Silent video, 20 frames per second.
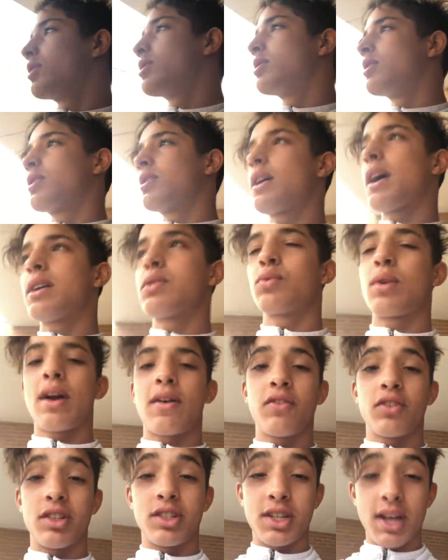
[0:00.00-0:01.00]
to the class we
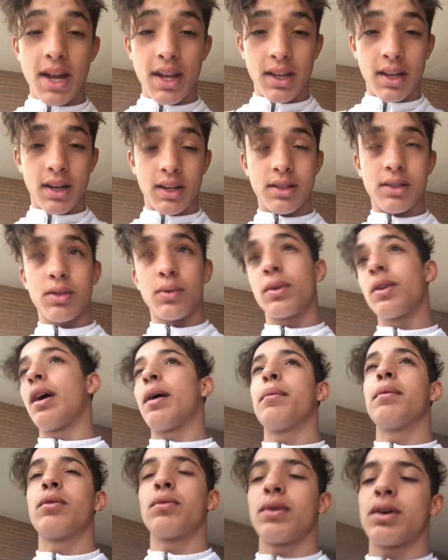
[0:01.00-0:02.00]
have with Jayla. So I'm
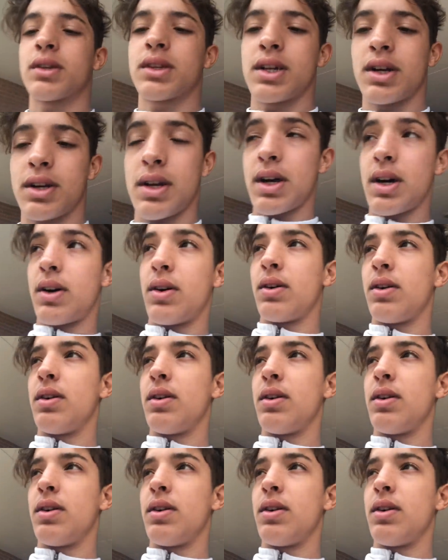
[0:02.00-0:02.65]
gonna walk there now.